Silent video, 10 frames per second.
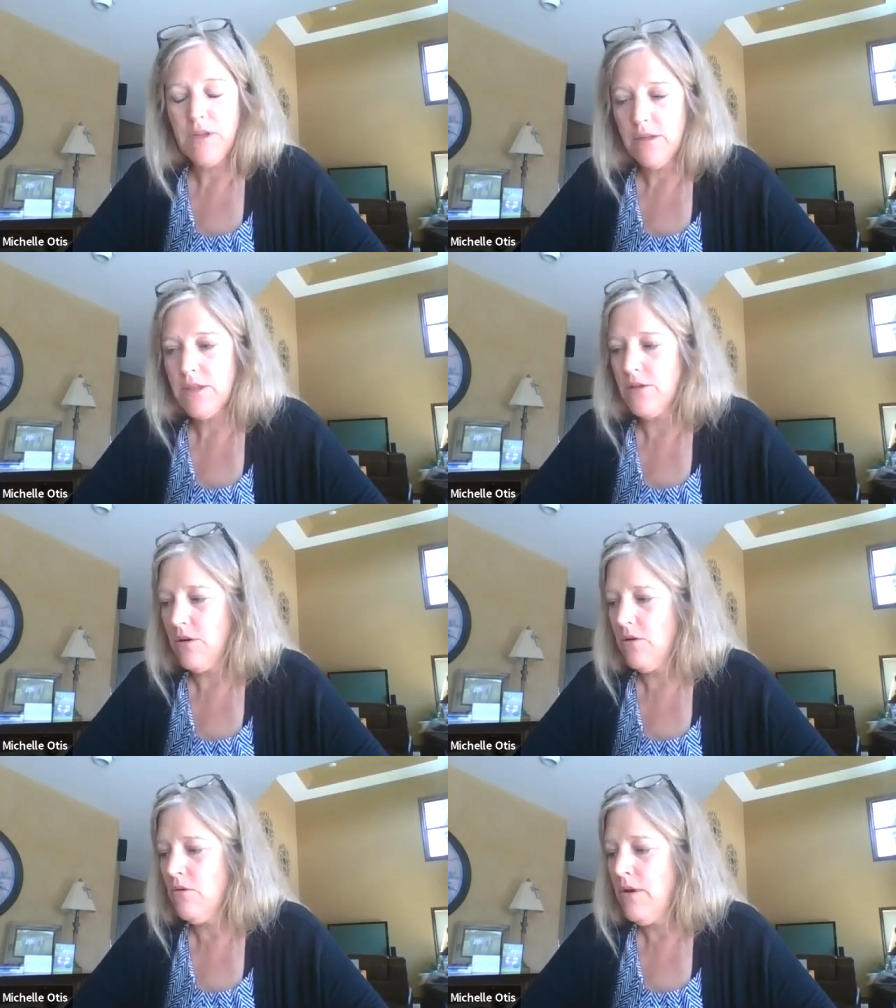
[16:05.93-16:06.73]

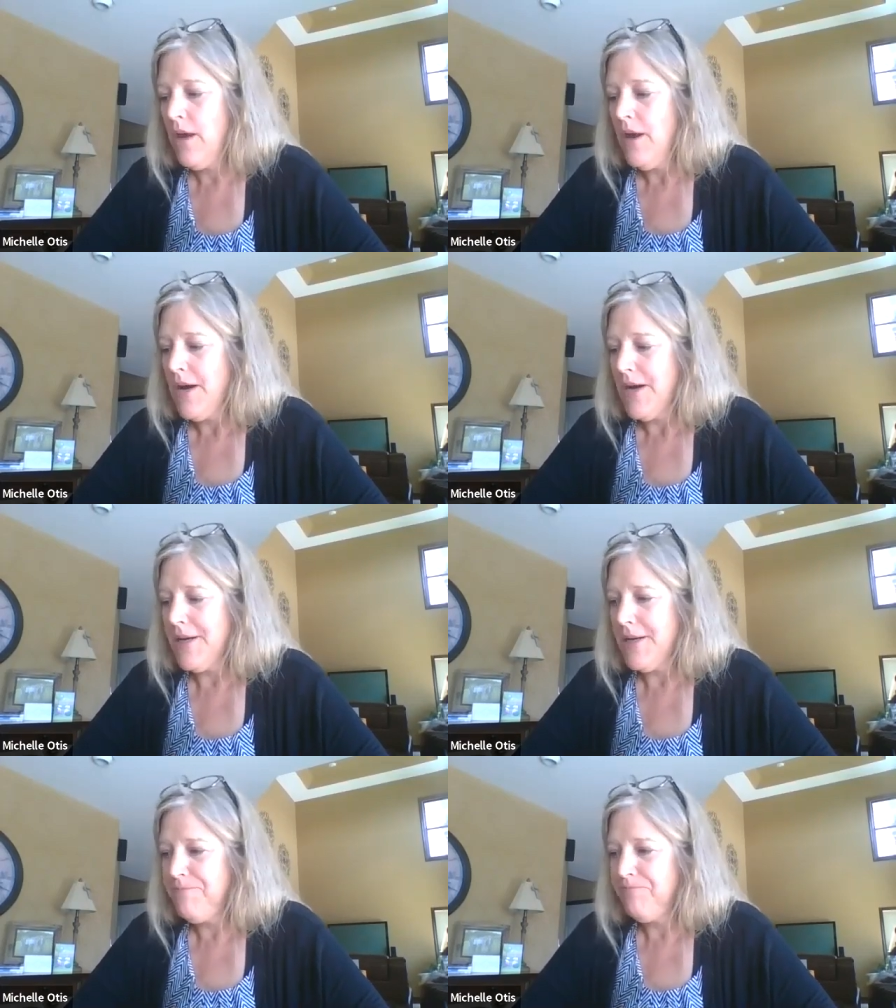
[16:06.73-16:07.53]
So
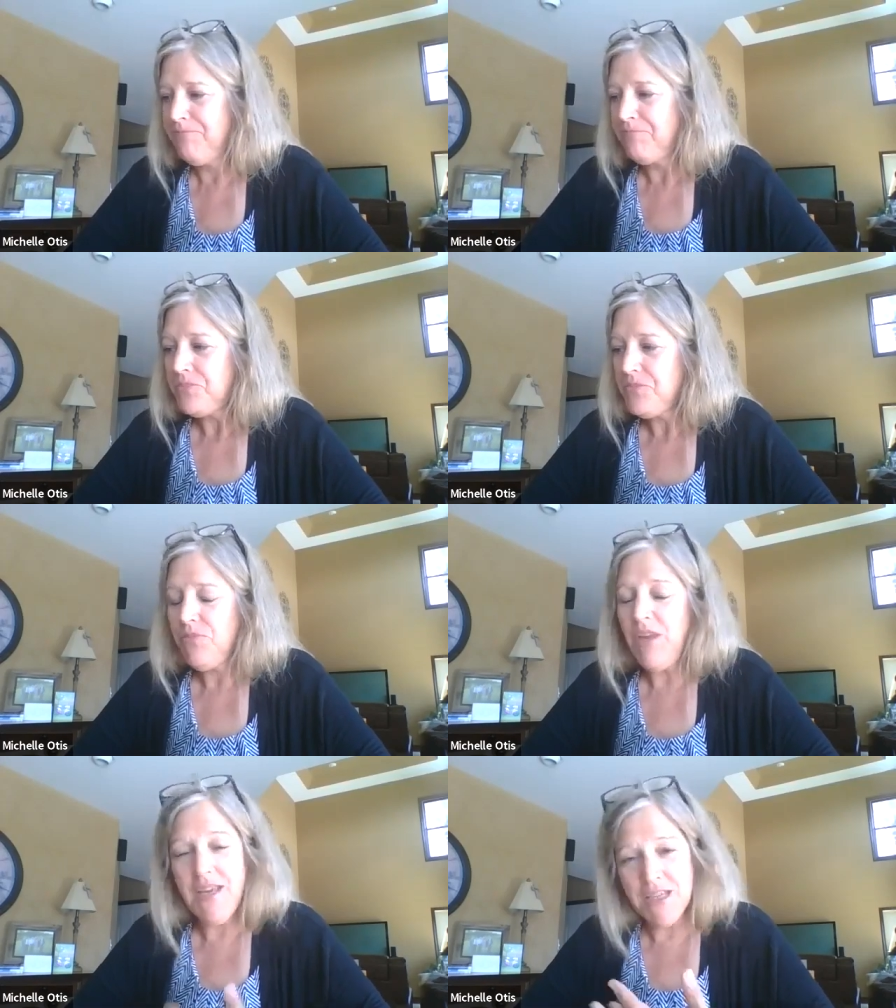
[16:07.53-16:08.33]

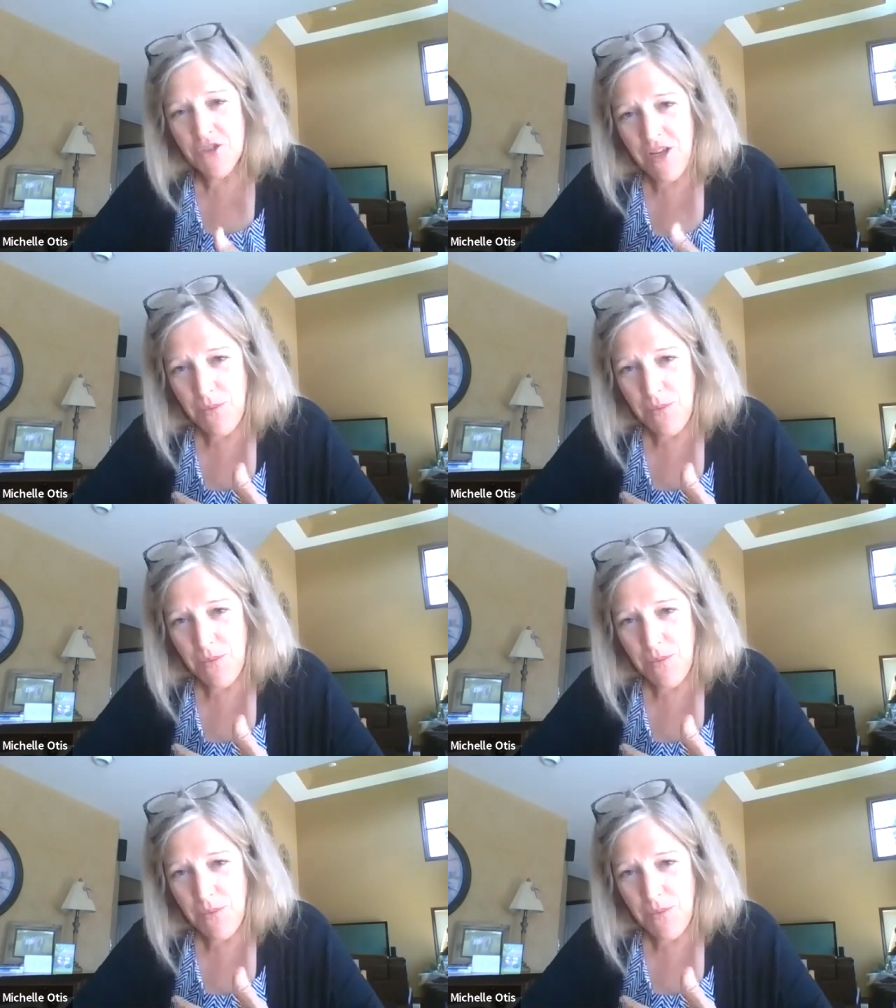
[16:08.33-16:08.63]
yesterday